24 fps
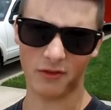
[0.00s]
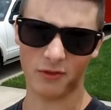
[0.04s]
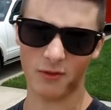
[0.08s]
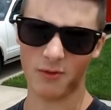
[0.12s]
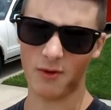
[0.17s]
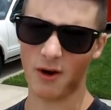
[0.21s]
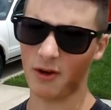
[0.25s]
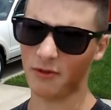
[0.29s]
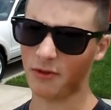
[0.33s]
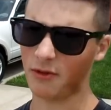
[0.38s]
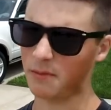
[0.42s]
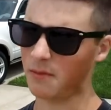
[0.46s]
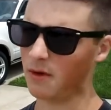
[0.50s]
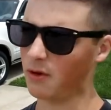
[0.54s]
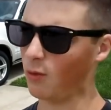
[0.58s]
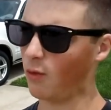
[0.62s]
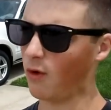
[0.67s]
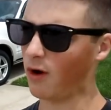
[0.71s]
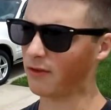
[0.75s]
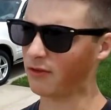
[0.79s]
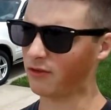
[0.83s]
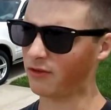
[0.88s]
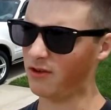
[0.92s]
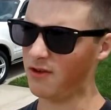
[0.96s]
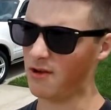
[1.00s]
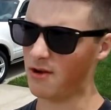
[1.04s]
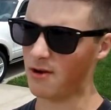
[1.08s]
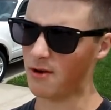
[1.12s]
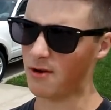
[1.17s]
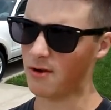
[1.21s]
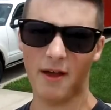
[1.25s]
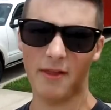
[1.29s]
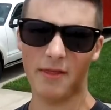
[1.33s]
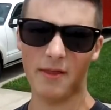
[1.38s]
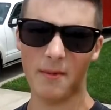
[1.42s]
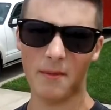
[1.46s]
throughout the Midwest
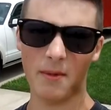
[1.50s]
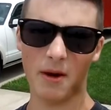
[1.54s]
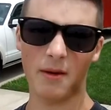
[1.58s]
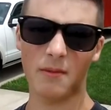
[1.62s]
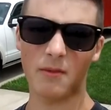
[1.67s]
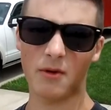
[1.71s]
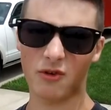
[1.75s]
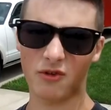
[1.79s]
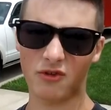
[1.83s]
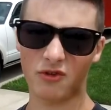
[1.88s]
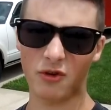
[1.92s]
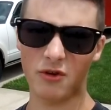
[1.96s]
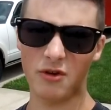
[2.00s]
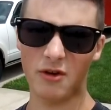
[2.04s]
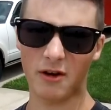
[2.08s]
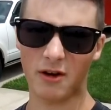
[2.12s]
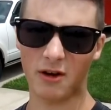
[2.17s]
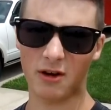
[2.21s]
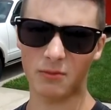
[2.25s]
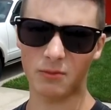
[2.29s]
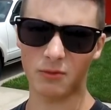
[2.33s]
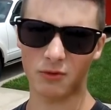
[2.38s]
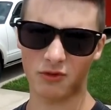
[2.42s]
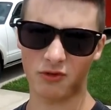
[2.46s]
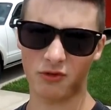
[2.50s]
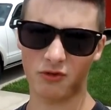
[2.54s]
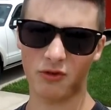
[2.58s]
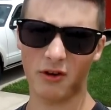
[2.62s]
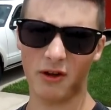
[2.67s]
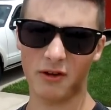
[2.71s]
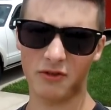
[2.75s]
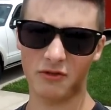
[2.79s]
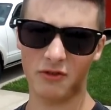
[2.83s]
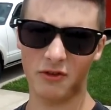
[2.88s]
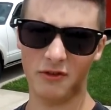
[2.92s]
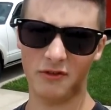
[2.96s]
here, and then I'm going to show you a couple
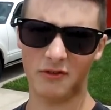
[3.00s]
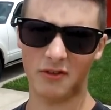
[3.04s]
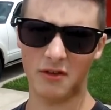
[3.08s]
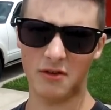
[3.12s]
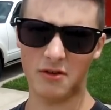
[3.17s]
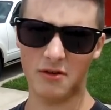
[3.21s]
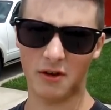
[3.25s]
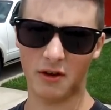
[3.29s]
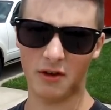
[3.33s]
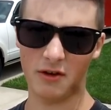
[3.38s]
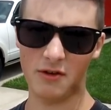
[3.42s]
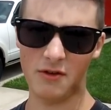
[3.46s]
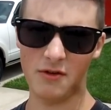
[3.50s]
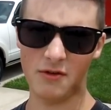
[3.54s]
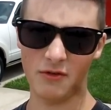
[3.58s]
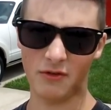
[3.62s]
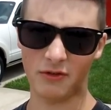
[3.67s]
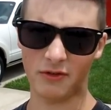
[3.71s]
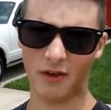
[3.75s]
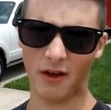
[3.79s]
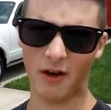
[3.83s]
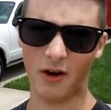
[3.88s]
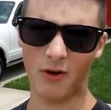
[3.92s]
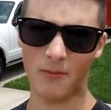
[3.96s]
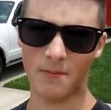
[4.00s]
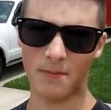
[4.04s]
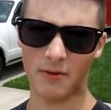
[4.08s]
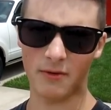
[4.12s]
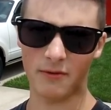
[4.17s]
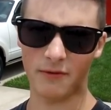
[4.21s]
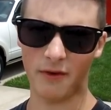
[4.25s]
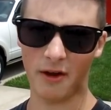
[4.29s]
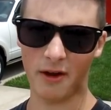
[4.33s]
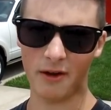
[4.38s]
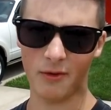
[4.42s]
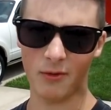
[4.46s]
strategies that you can use to help
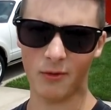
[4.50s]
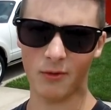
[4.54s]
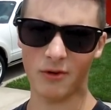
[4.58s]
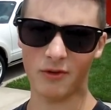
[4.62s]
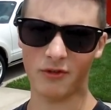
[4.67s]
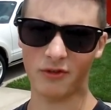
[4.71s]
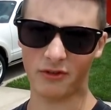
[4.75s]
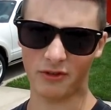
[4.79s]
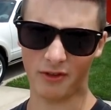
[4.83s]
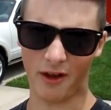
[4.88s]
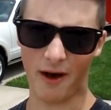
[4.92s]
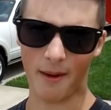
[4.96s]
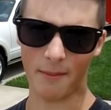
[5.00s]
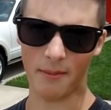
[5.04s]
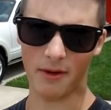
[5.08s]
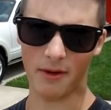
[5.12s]
prevent or stop